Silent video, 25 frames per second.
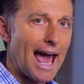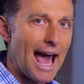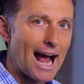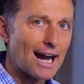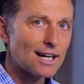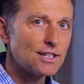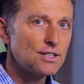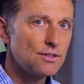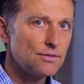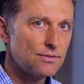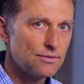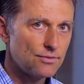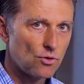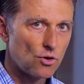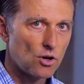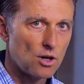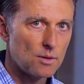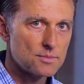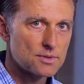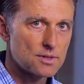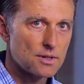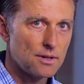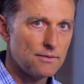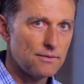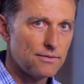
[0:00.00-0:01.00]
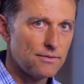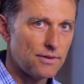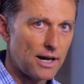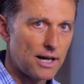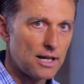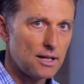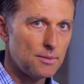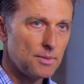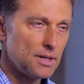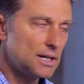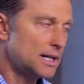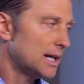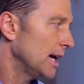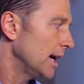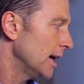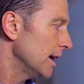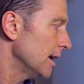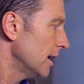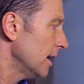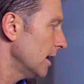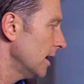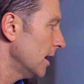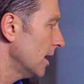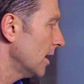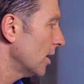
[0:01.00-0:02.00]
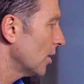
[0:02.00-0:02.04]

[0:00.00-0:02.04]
active forms of vitamin A.